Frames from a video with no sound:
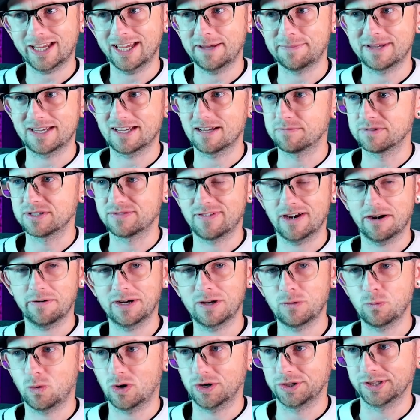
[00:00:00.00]
It becomes
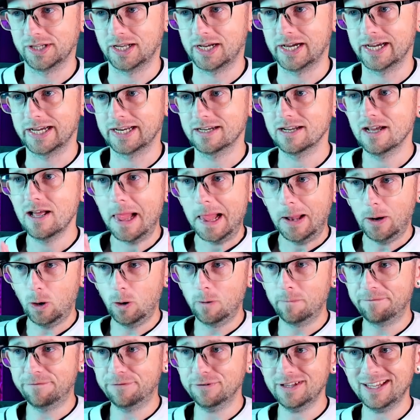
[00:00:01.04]
very one line.
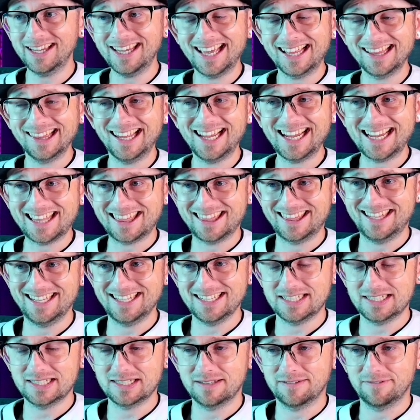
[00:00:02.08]
Hopefully, like
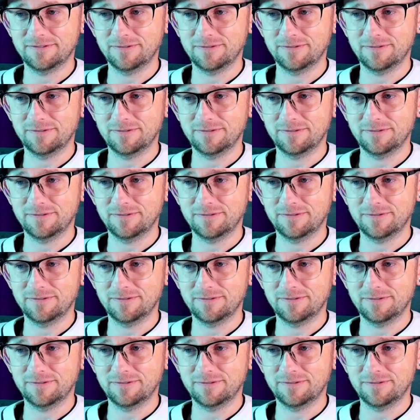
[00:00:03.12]
this